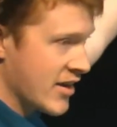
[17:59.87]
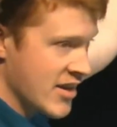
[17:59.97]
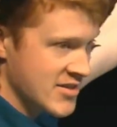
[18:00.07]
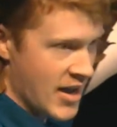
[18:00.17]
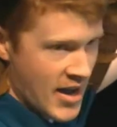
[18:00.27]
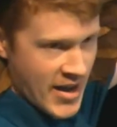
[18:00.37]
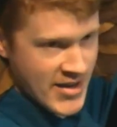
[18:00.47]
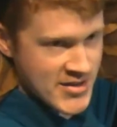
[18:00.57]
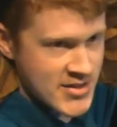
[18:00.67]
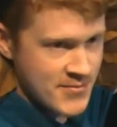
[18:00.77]
his
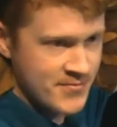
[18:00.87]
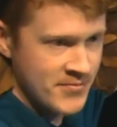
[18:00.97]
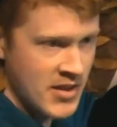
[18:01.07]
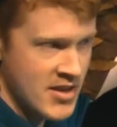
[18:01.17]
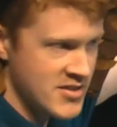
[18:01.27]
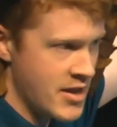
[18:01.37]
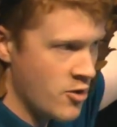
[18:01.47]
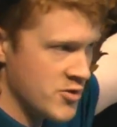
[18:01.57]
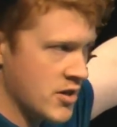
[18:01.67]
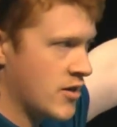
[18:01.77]
eyes, his
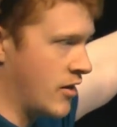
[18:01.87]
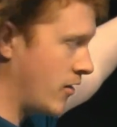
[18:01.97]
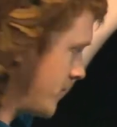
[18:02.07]
ears are,